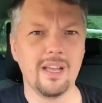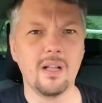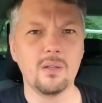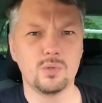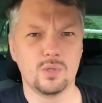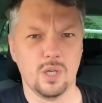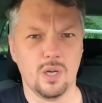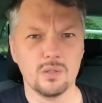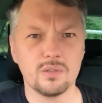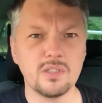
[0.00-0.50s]
hell,
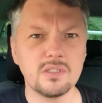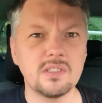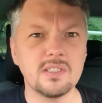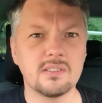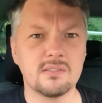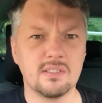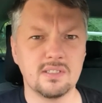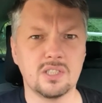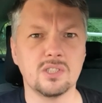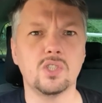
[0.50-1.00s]
Josh, this
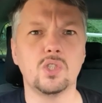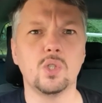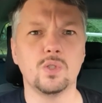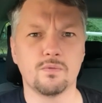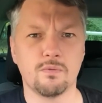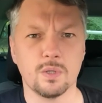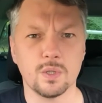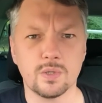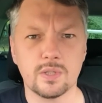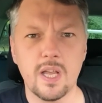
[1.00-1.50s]
is
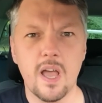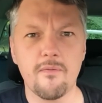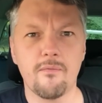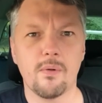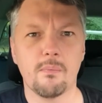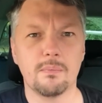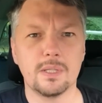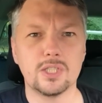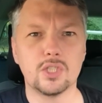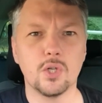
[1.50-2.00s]
useful stuff.
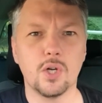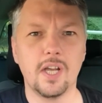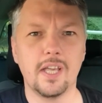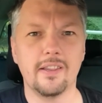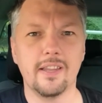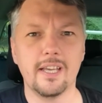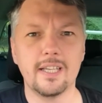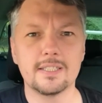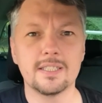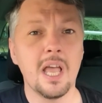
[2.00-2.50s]
I'm
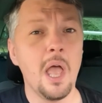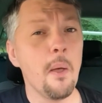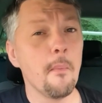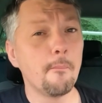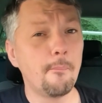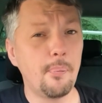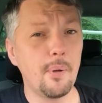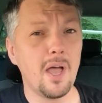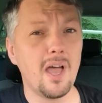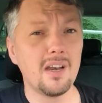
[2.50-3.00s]
enjoying this.
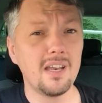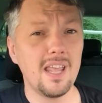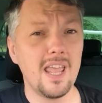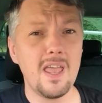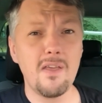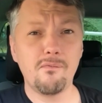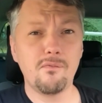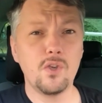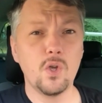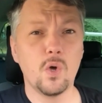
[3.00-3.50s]
But
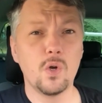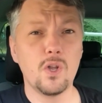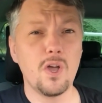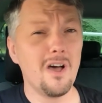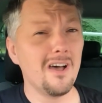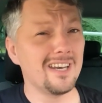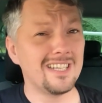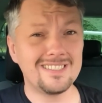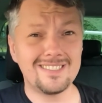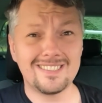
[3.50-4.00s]
if you're
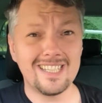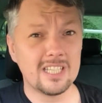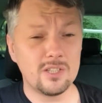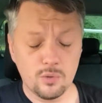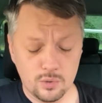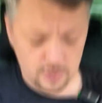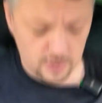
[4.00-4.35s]
not, and instead you're